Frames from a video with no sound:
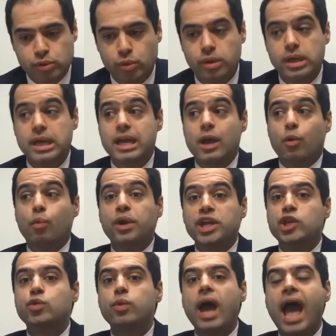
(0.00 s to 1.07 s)
So
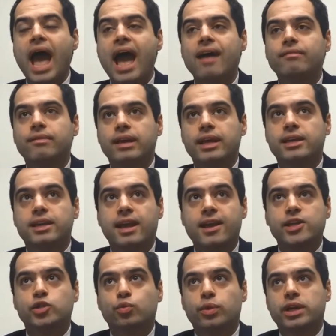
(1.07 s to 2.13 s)
when you have a
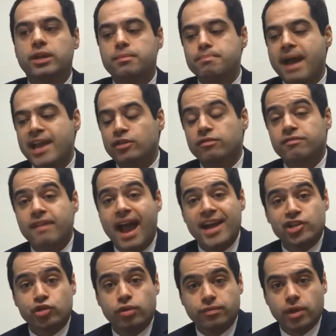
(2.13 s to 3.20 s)
case where the
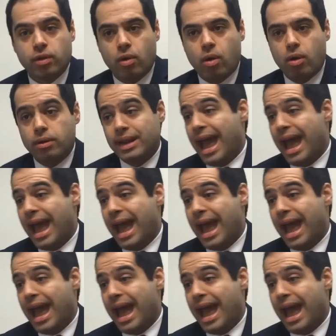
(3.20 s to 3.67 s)
manufacturer of the car,